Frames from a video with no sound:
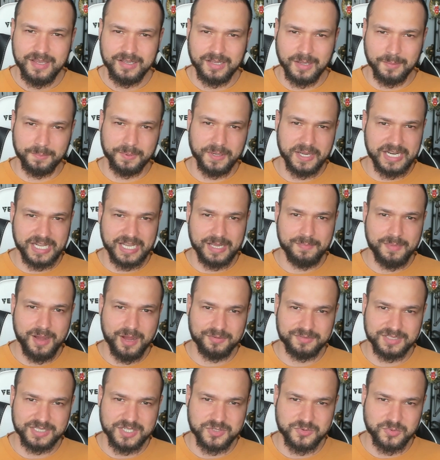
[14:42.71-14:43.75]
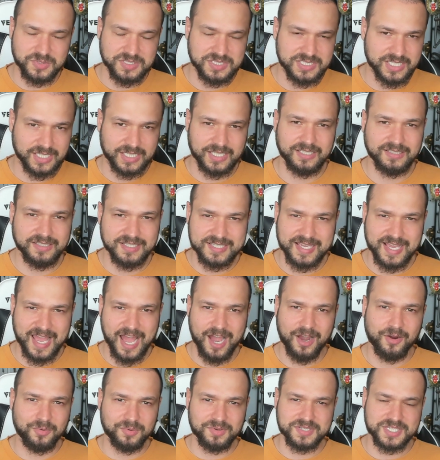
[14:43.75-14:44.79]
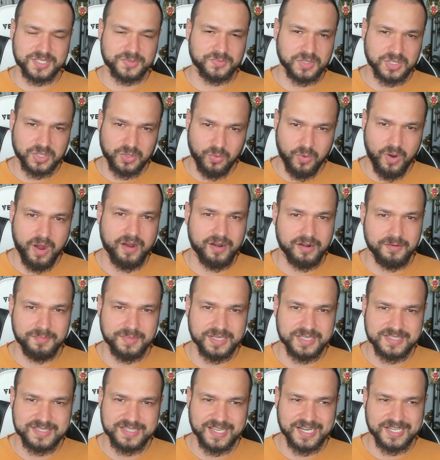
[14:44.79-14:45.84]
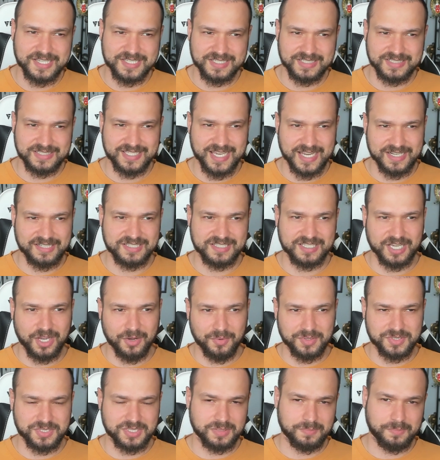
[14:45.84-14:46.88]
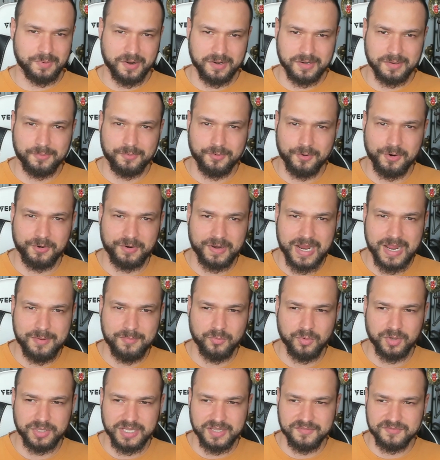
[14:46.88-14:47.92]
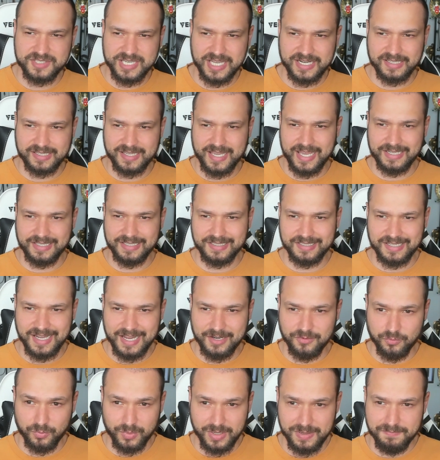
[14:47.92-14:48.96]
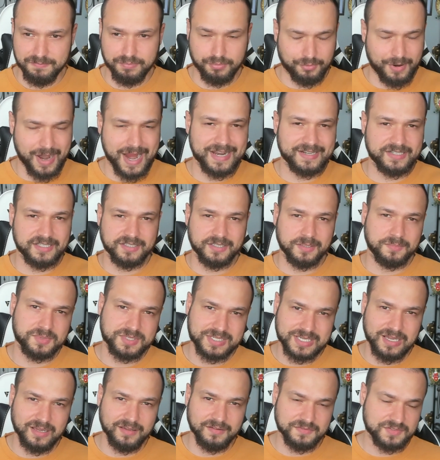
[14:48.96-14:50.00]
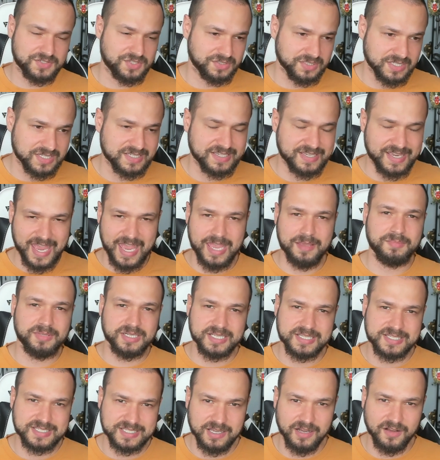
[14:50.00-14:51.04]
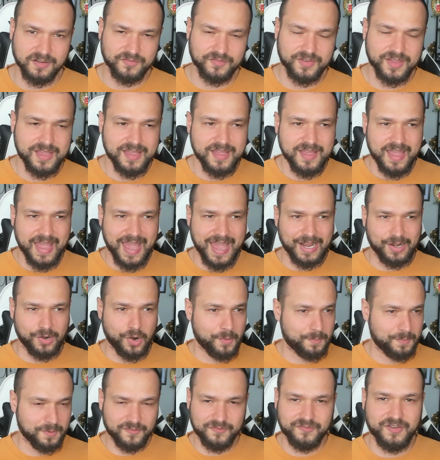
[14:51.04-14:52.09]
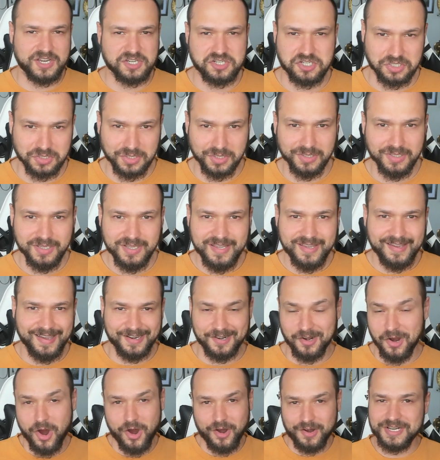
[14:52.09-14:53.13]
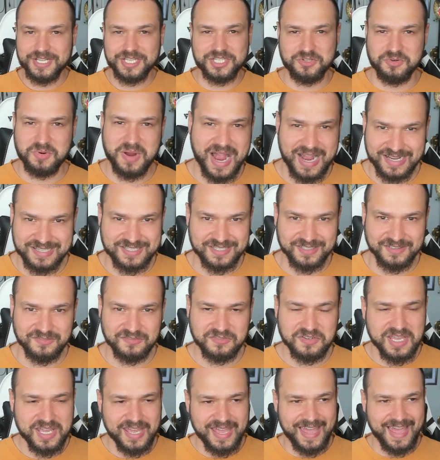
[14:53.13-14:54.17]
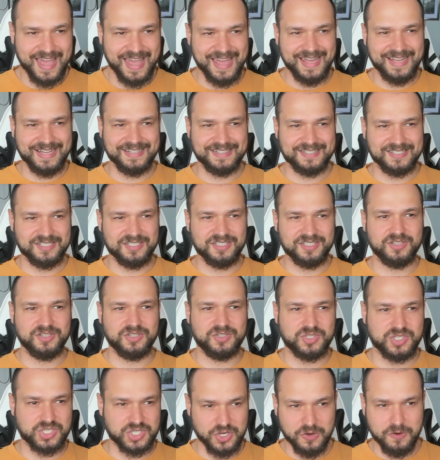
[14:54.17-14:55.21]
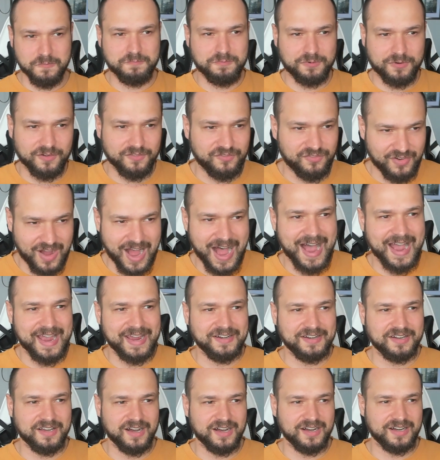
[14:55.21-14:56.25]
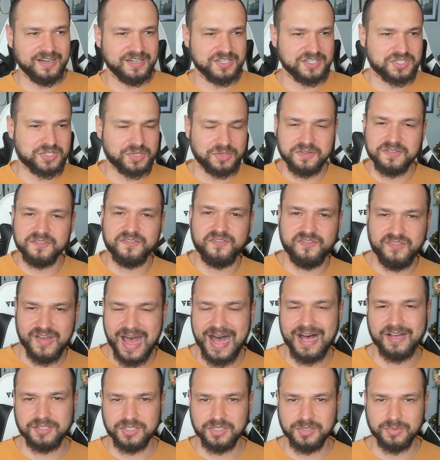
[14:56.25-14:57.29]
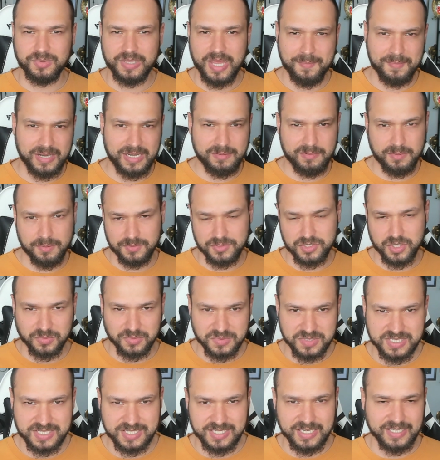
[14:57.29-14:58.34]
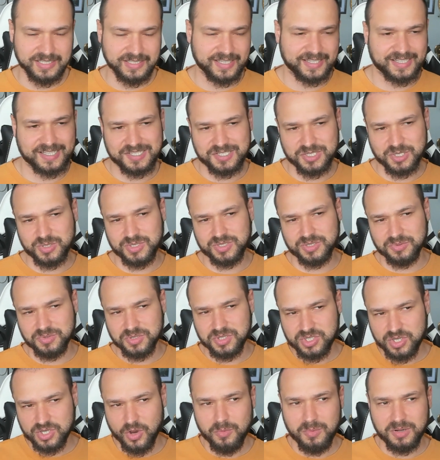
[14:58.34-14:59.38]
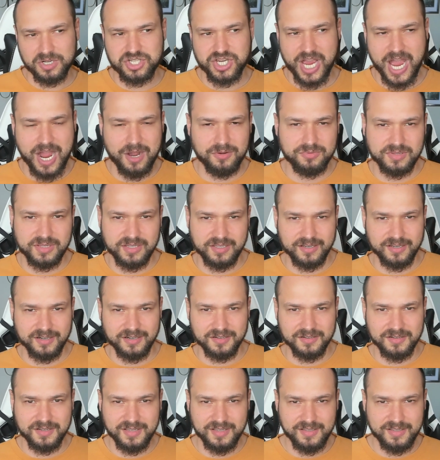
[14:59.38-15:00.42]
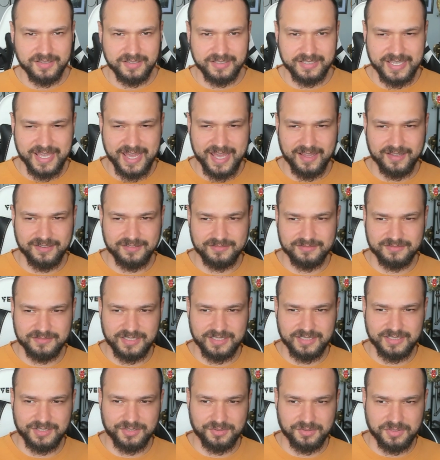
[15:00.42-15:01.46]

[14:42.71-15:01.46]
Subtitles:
Complaining about these ridiculous hours and requirements that is intended to go into the partner program when they've dedicated and rebranded themselves to this game in itself and are professional. and are interactive and do provide a certain value that many people don't see. Like, it's just, there's so much out there, yet they're